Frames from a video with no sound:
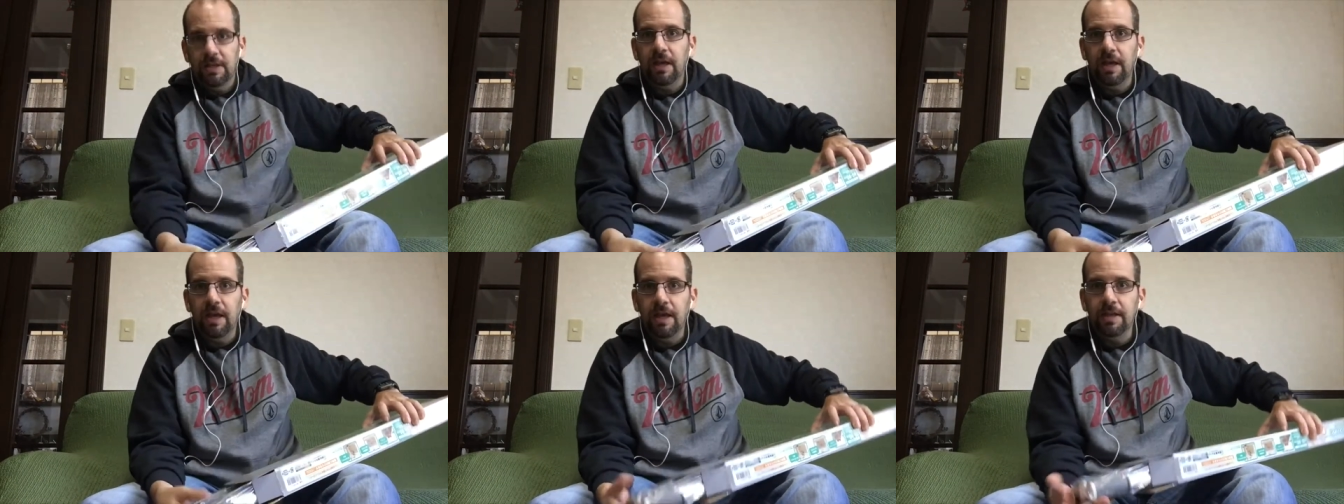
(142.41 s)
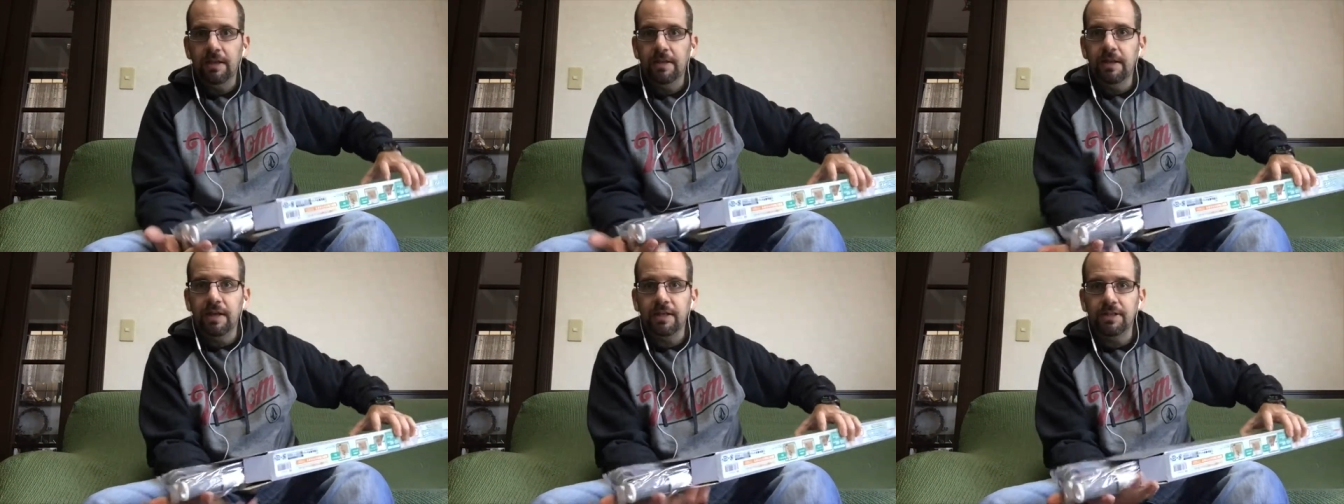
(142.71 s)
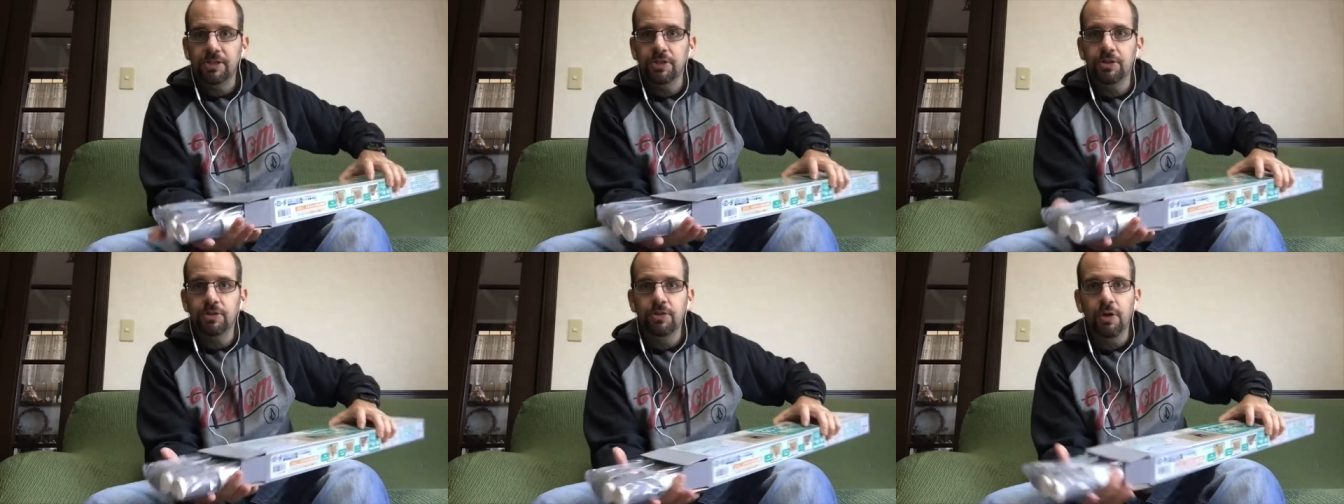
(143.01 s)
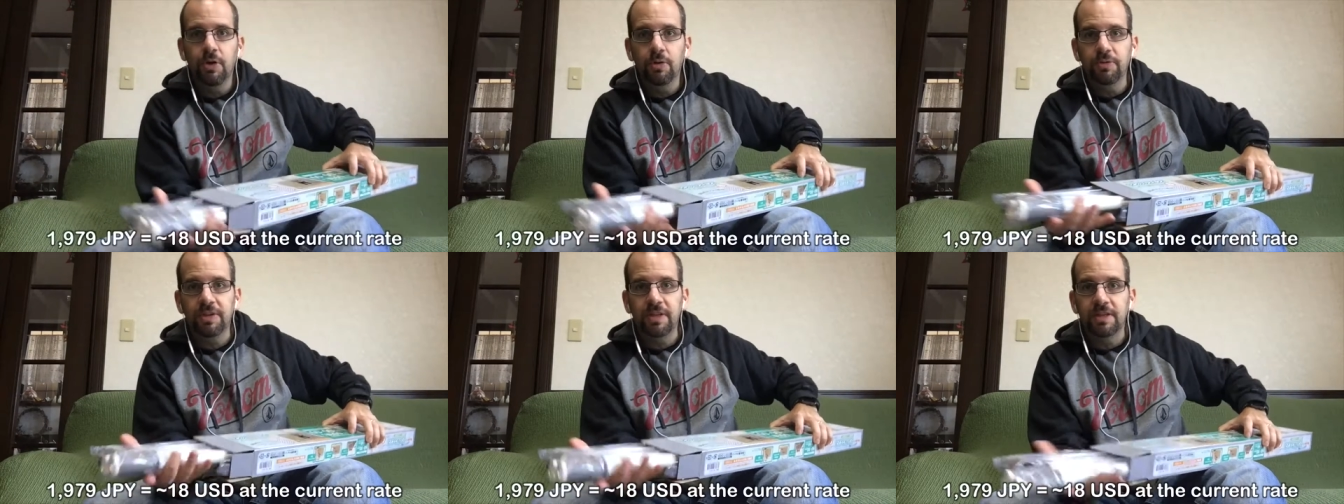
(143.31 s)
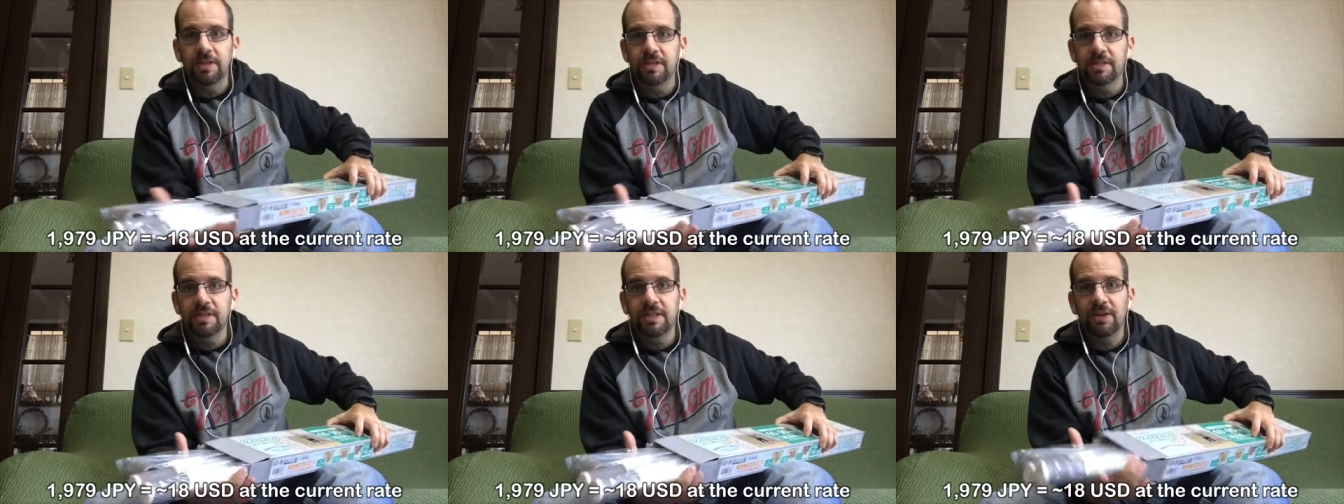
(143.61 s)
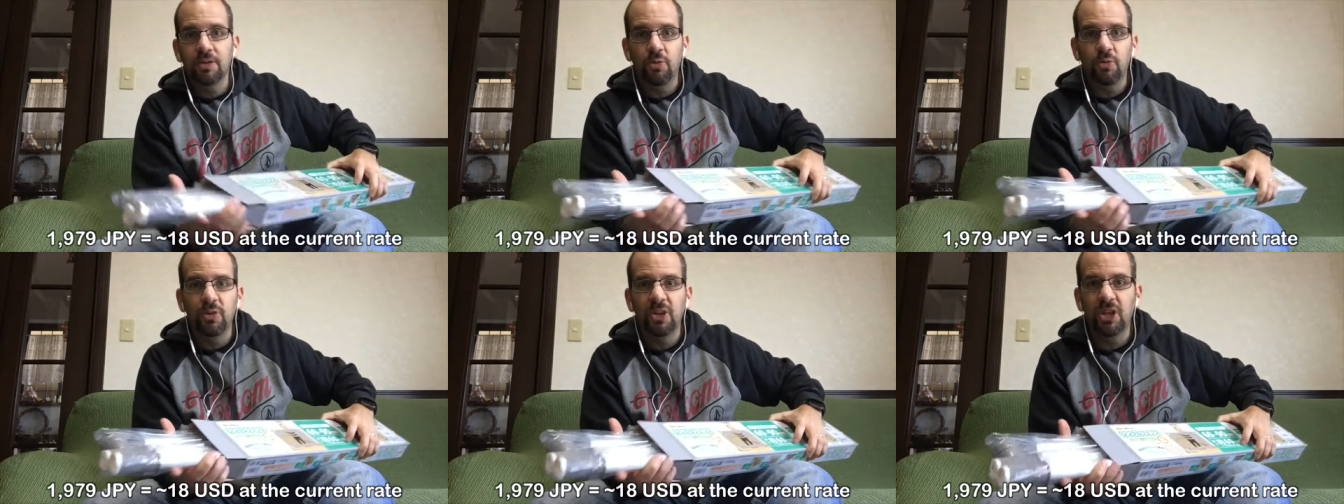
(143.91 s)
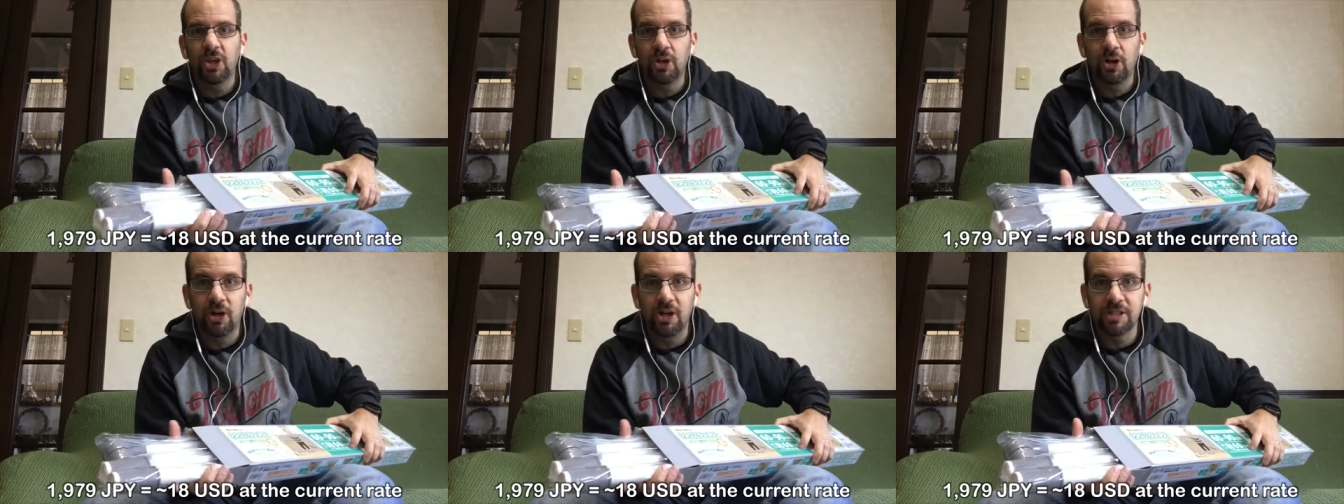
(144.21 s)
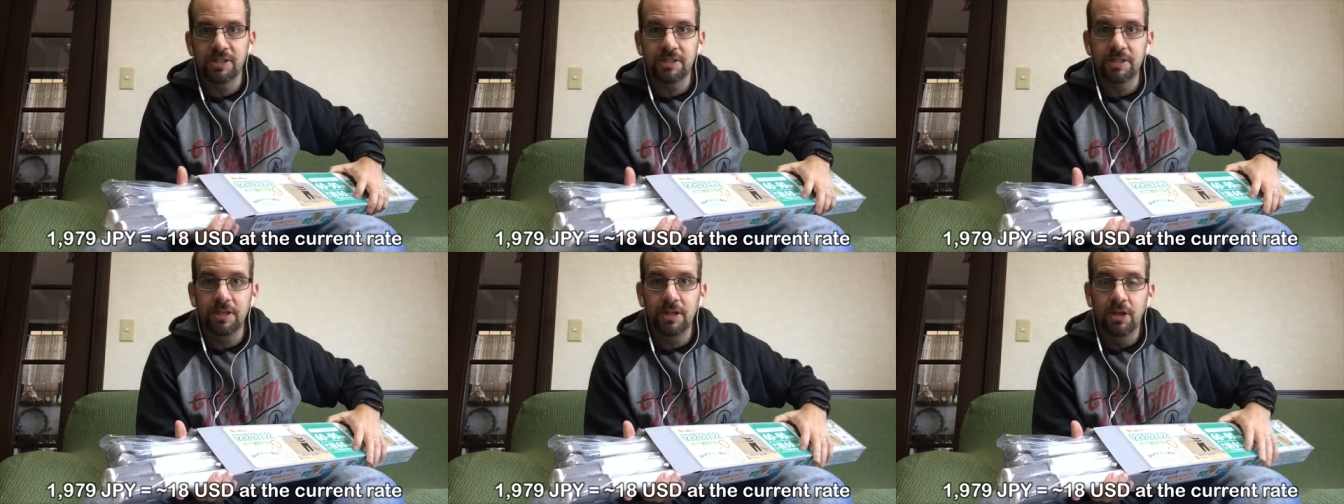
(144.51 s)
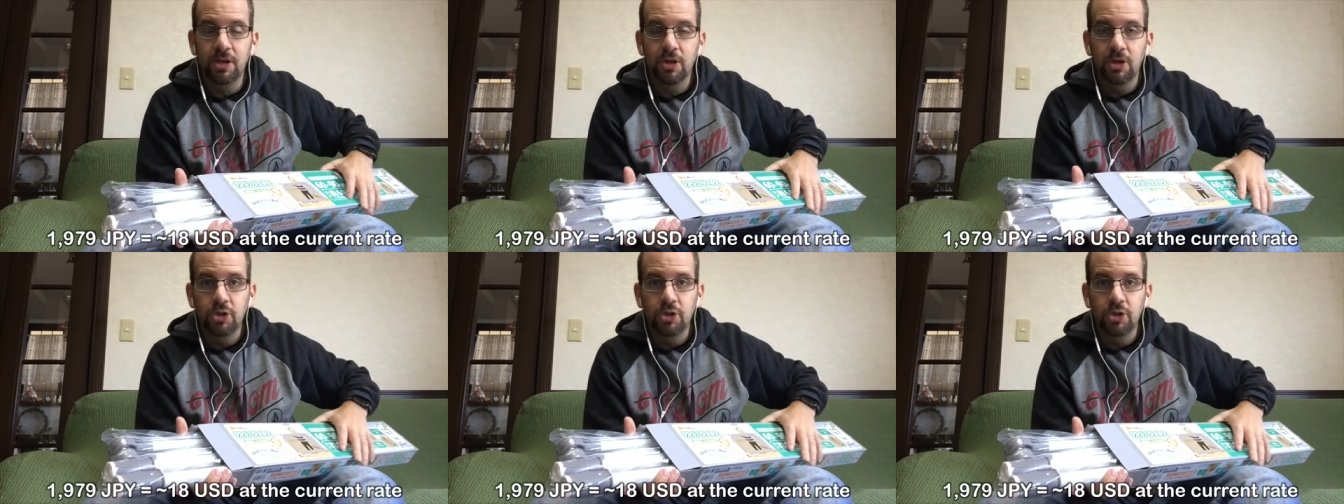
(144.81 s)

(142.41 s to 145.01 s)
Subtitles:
And I should note that this thing only cost